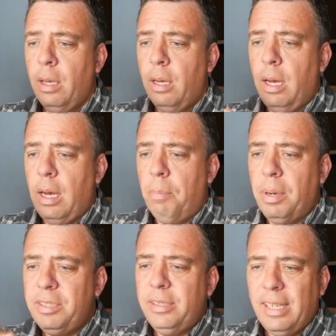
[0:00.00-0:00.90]
Uh,
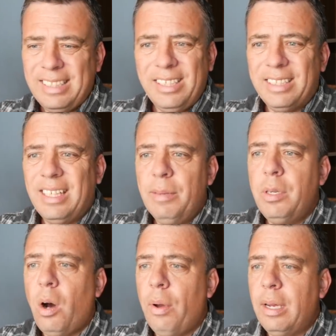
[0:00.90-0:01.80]
but let's just keep
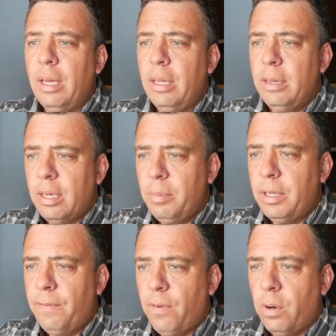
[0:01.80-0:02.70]
going a little
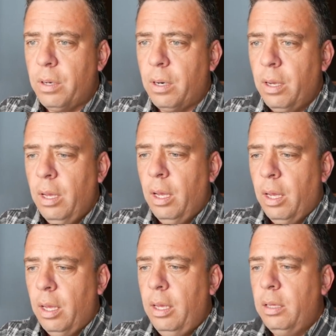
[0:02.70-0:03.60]
bit further
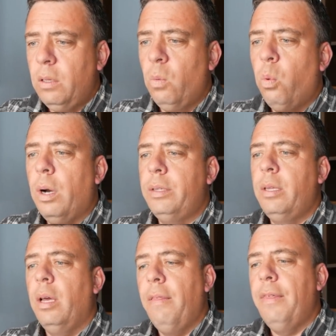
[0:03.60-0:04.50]
into
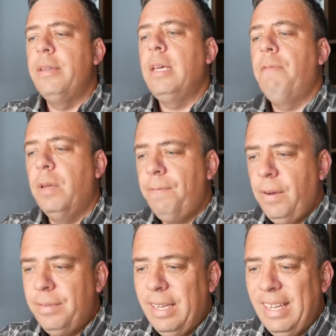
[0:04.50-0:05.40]
what this F one
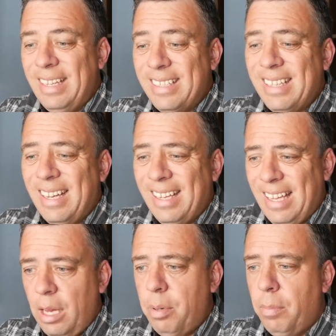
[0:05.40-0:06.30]
fifty is
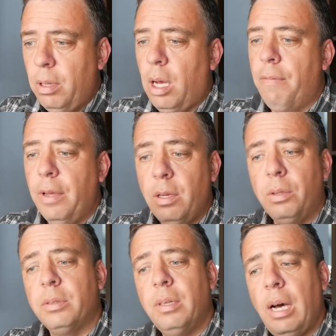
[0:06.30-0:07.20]
capable of, and
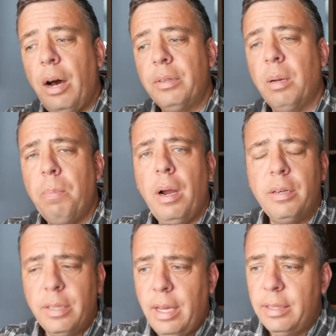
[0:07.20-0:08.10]
also how it
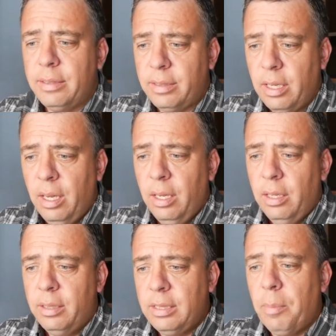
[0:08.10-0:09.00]
compares against
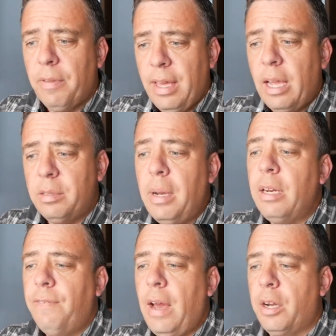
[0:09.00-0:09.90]
some of the other
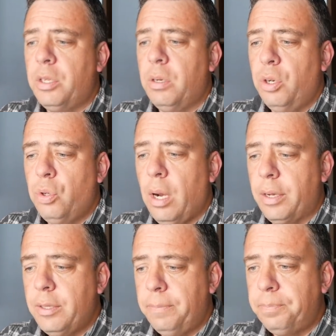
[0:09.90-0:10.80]
manufacturer
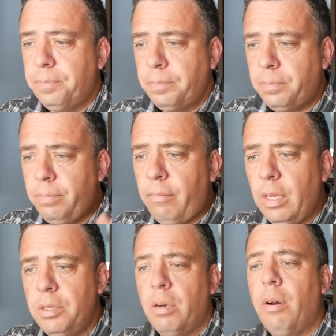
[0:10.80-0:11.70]
trucks.
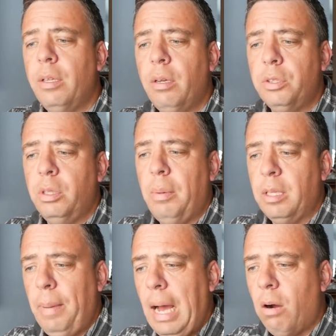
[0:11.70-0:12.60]
So I already told you
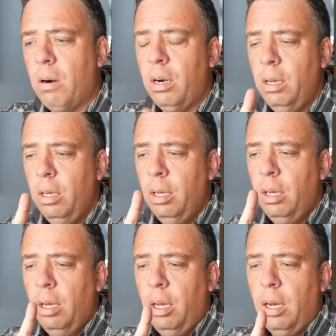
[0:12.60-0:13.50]
about power.
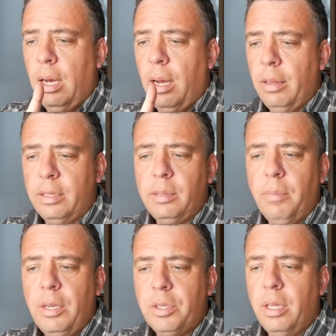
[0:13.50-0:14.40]
Uh, let's
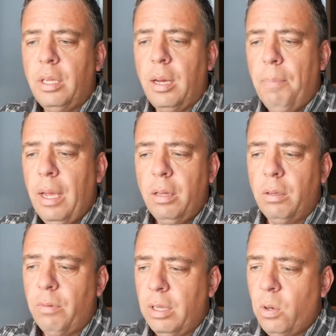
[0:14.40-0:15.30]
mention uh,
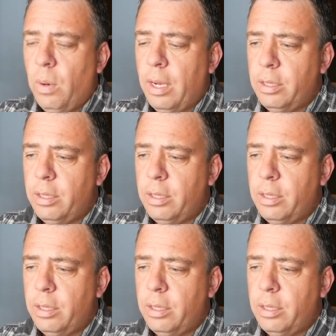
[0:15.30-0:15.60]
payload really quick.